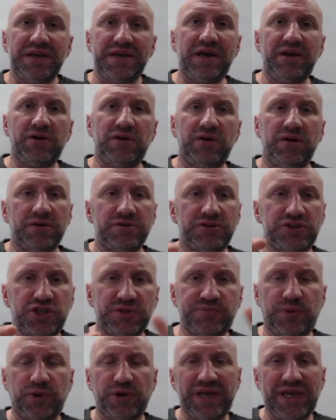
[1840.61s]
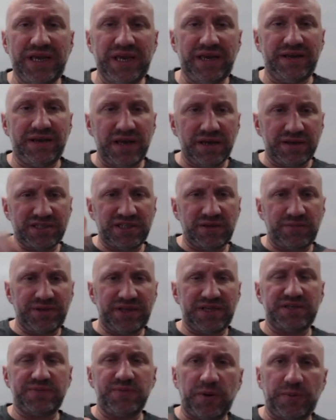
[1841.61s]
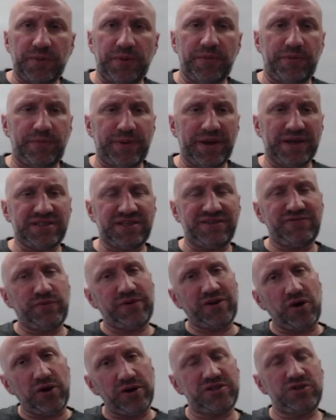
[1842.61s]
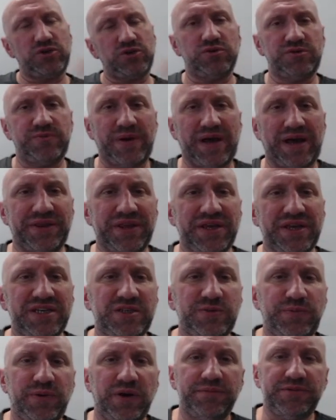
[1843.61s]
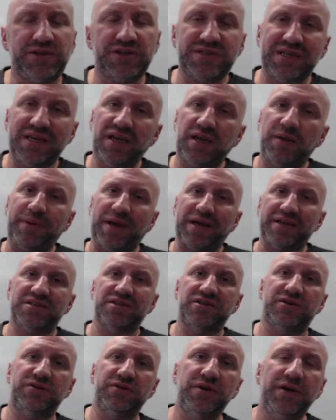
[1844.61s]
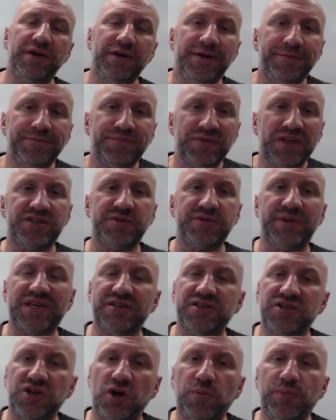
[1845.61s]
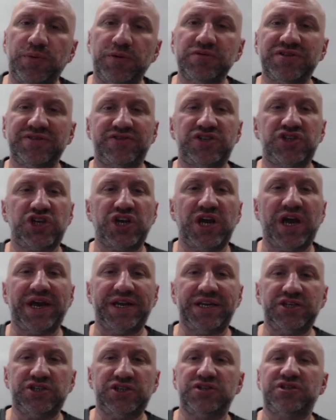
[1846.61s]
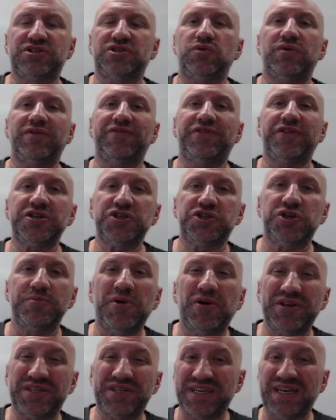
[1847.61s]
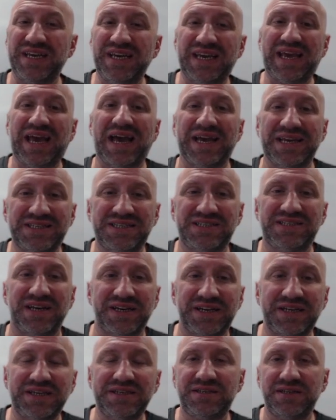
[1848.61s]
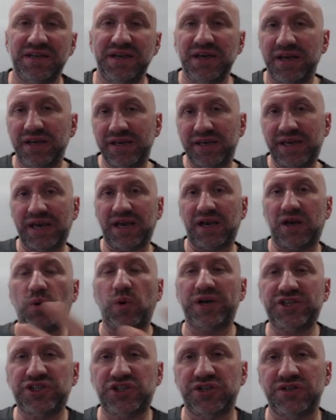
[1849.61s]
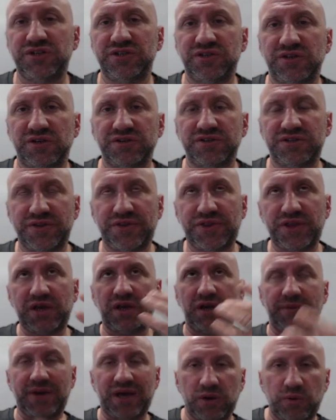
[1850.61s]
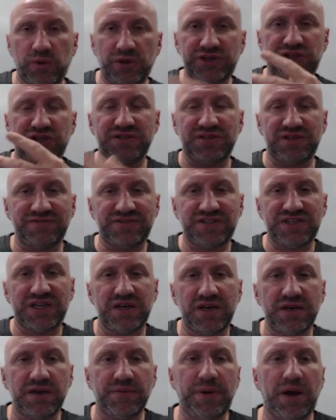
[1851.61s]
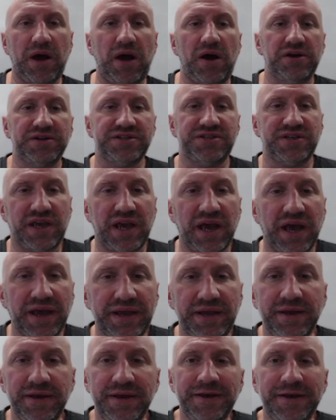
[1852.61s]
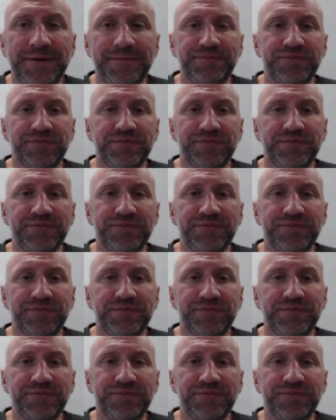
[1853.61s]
Now, just putting here now, some of this might be repetitive. We've kind of talked about this, but I'm just thinking back to some examples of change as sort of things you might see in case studies and get questions on. So thinking about questions I've seen in the past, okay?